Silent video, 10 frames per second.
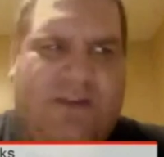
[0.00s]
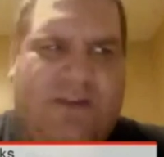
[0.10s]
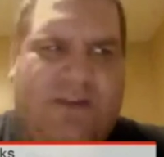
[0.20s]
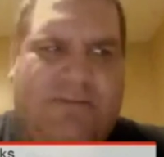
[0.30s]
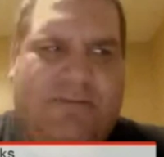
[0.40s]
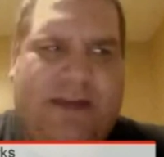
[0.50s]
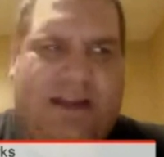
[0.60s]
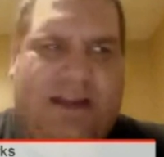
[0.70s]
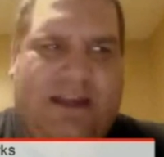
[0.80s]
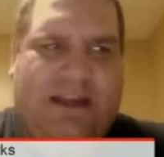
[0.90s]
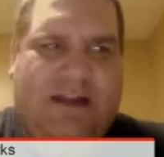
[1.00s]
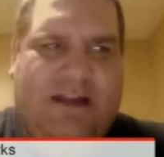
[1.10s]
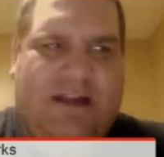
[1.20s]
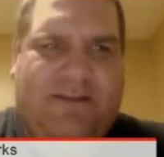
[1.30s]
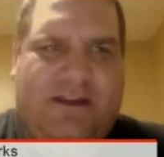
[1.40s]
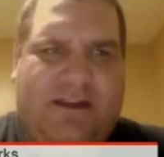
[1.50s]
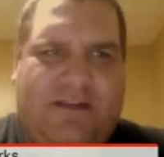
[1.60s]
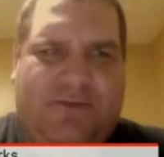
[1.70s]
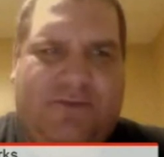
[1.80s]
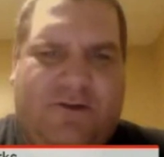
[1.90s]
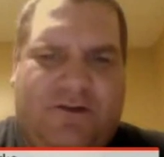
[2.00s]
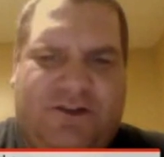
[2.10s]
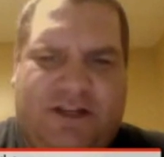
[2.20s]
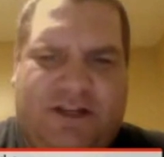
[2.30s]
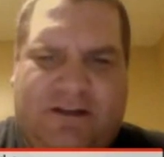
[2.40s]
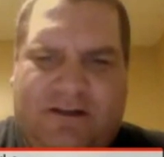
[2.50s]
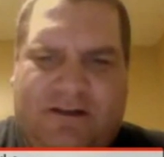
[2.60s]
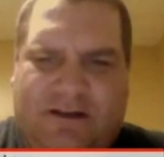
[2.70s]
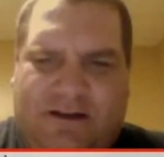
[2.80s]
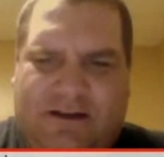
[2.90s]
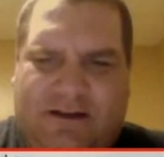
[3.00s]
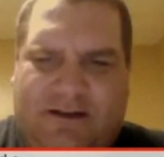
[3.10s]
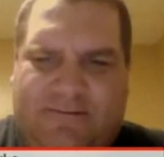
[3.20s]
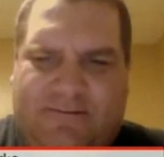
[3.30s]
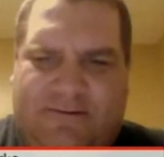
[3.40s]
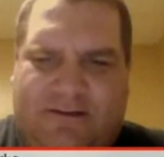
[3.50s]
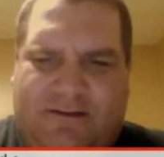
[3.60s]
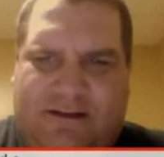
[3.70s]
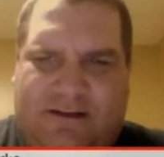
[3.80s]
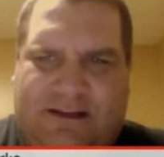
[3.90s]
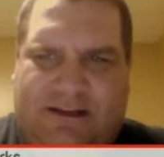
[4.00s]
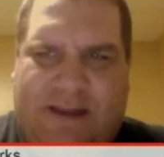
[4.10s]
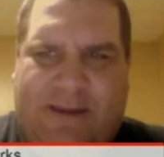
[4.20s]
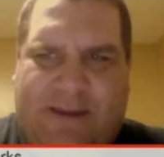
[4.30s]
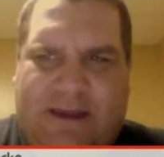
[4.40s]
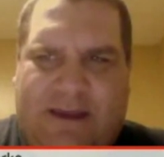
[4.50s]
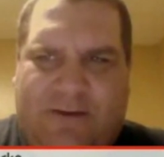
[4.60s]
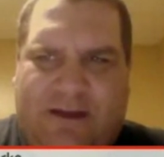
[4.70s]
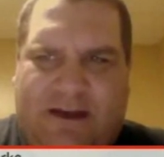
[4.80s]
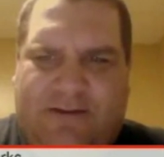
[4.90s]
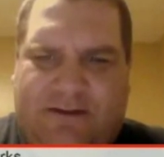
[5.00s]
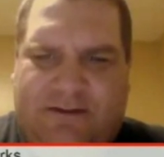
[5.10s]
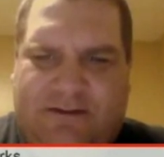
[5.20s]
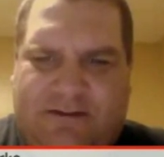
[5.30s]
get back here if the portal shut the same day that we left?